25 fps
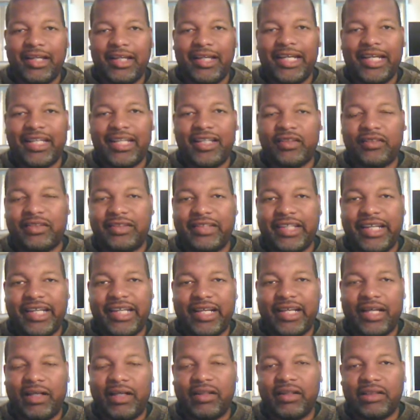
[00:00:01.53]
Hello,
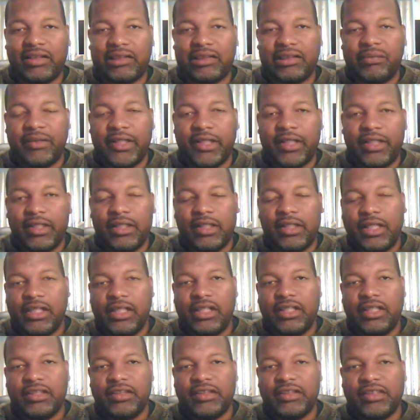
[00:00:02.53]
today I'm going to be
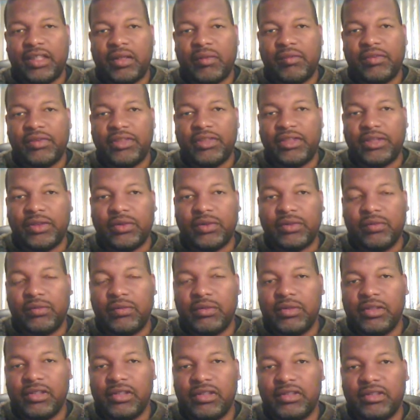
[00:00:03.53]
showing you
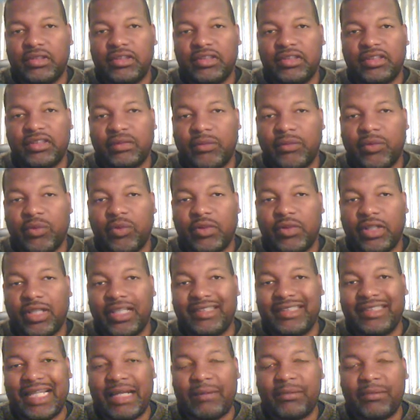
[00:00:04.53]
some more
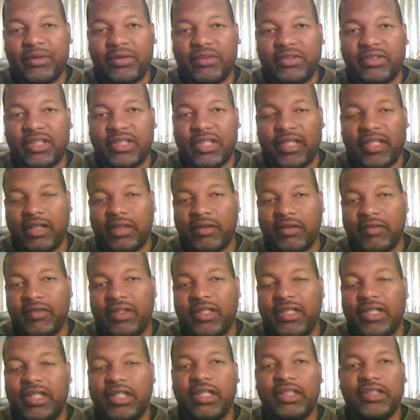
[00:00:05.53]
examples of
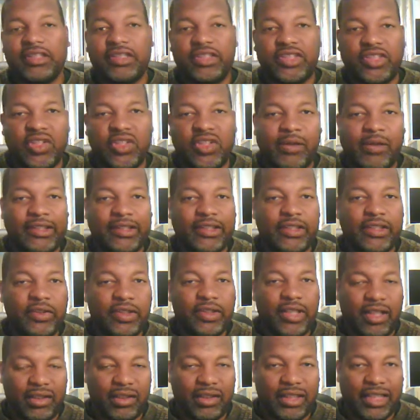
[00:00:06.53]
2 by 2
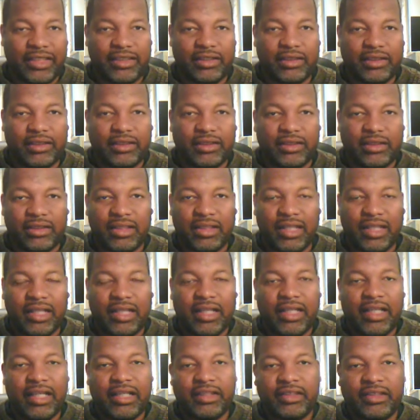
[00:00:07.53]
calculations
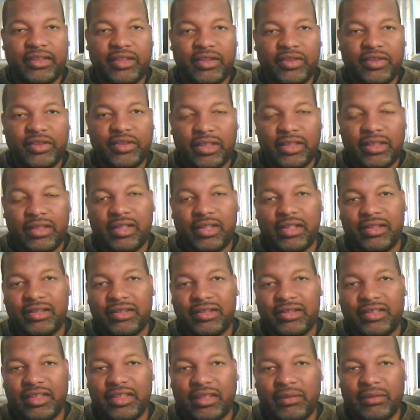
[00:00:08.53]
using
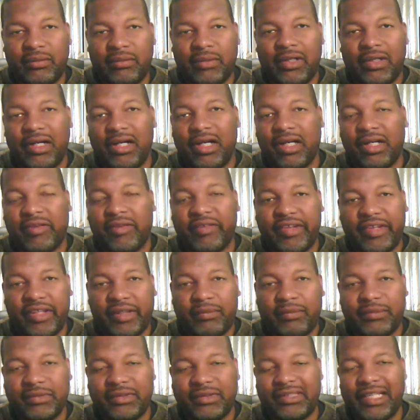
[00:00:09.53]
some
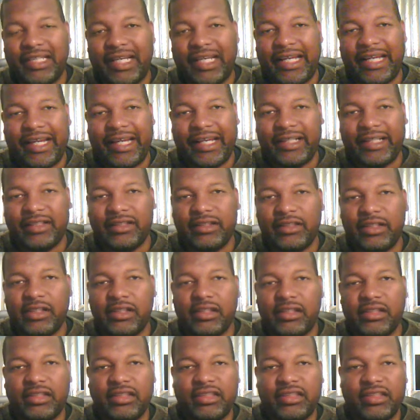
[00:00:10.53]
algorithms and
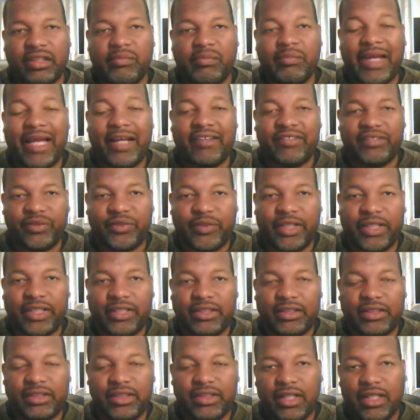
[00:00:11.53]
some math
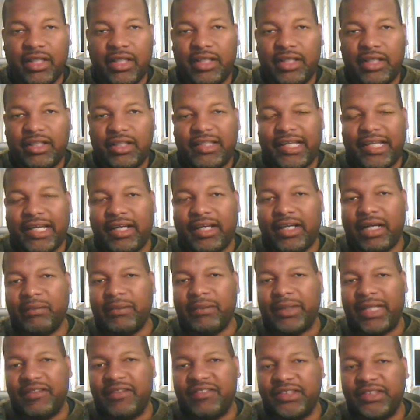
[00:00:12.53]
tricks. Now I'm
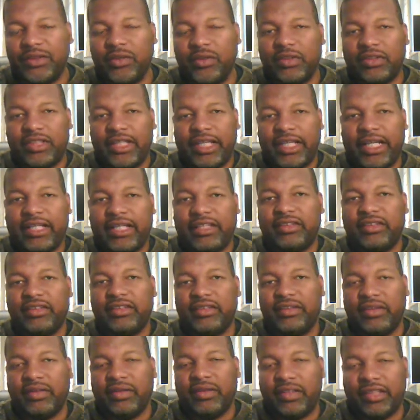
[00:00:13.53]
going to give you a chance
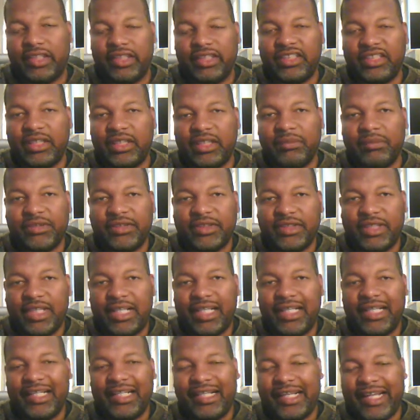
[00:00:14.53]
to look at these numbers
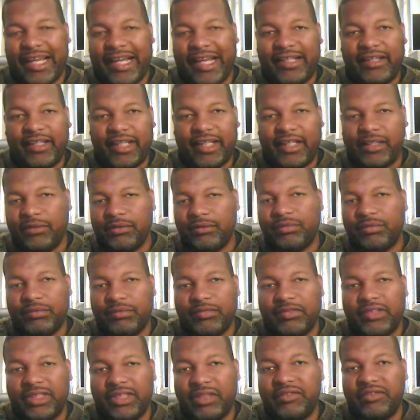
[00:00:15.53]
and then
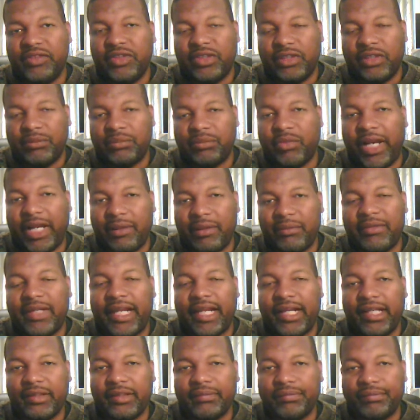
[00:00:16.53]
see if you can break them
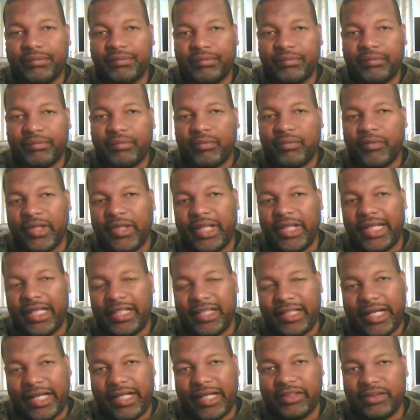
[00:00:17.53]
down and get the
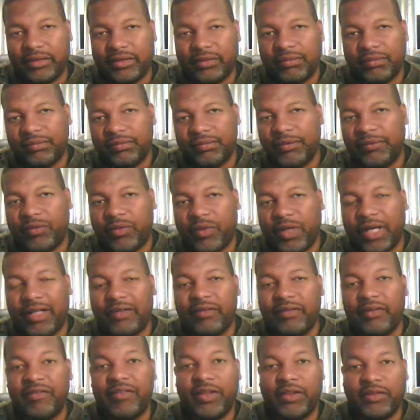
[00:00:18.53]
answer before I
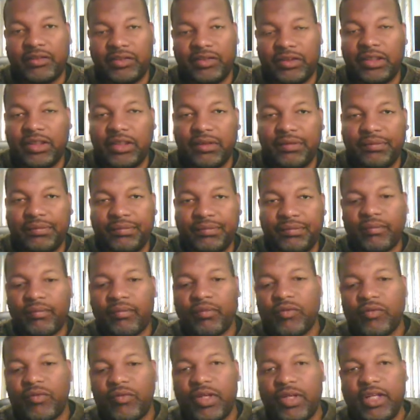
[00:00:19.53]
reveal it to you.
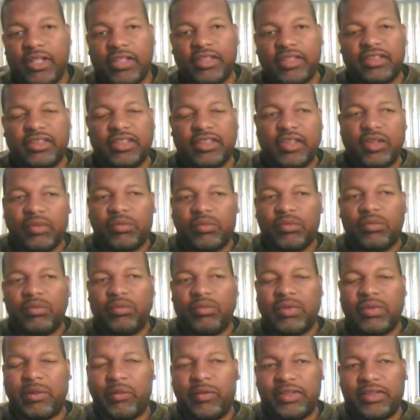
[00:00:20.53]
So
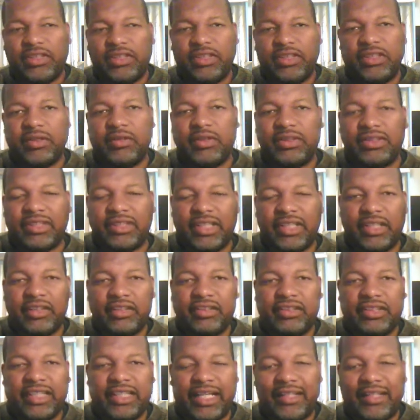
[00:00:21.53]
what I want you to do is
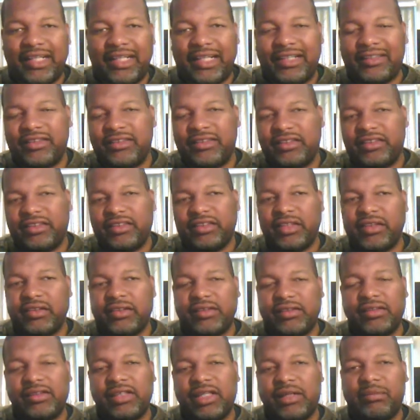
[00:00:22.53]
understand that
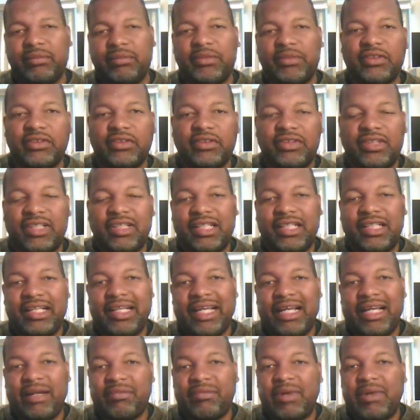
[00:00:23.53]
certain numbers
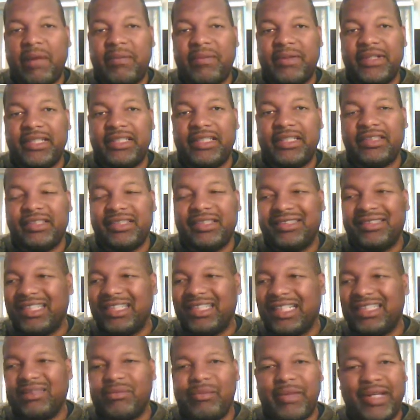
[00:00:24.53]
have properties that
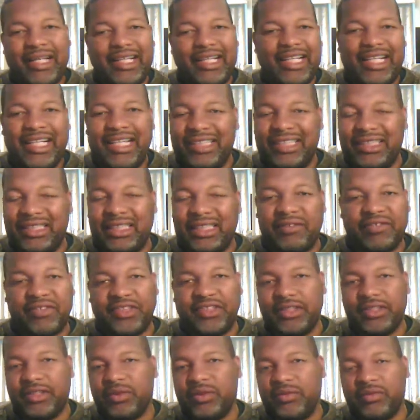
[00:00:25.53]
just make it easy for
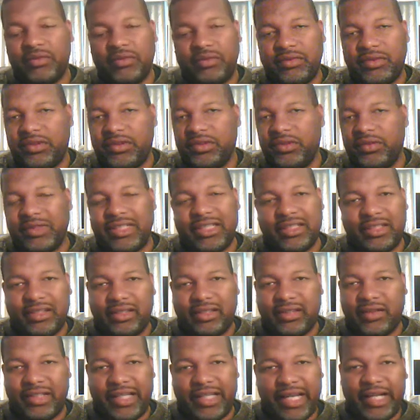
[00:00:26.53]
you to get
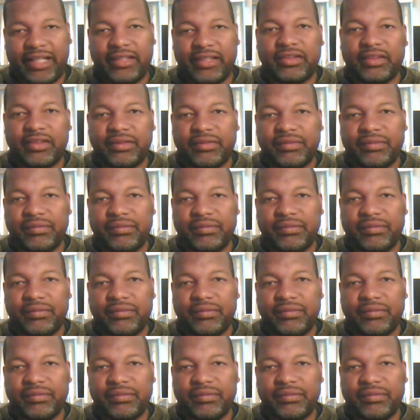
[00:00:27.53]
to the answer.